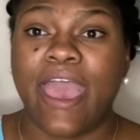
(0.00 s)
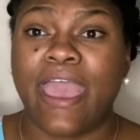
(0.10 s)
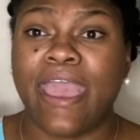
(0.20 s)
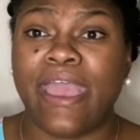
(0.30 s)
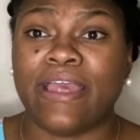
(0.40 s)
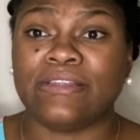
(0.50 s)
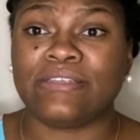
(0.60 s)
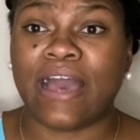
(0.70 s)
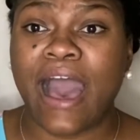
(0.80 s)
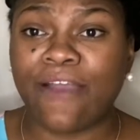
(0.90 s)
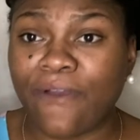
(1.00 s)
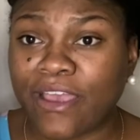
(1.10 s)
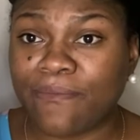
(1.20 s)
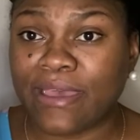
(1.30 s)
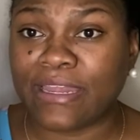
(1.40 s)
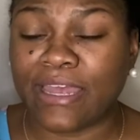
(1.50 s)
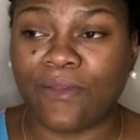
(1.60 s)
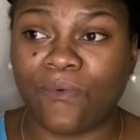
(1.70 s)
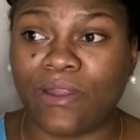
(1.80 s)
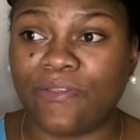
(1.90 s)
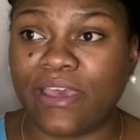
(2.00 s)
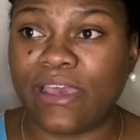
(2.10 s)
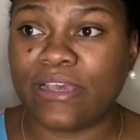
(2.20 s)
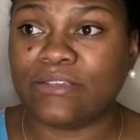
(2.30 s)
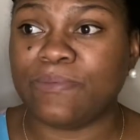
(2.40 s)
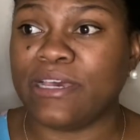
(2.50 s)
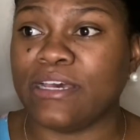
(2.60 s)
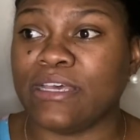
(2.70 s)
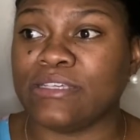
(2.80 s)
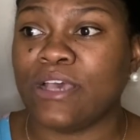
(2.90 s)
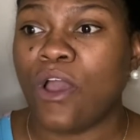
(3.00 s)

And I recommend getting one of these because